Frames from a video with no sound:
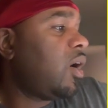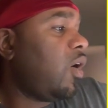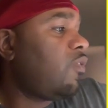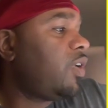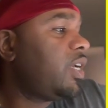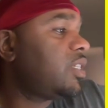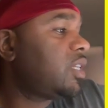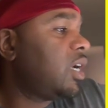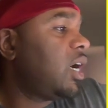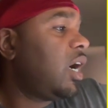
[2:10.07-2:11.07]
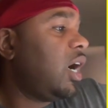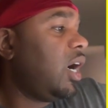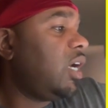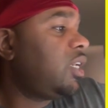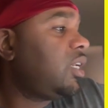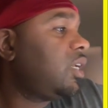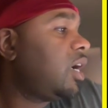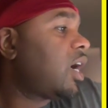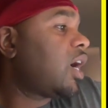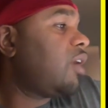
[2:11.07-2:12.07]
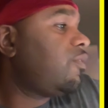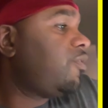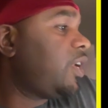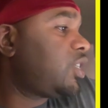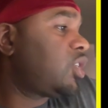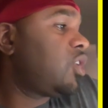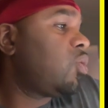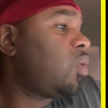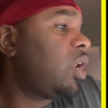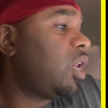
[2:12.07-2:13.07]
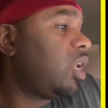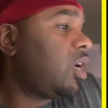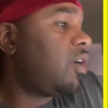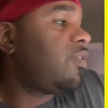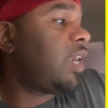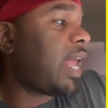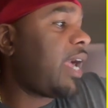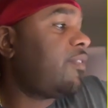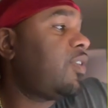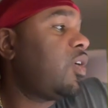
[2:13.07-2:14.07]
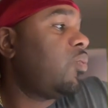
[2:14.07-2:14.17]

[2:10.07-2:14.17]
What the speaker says: over his unconventional love life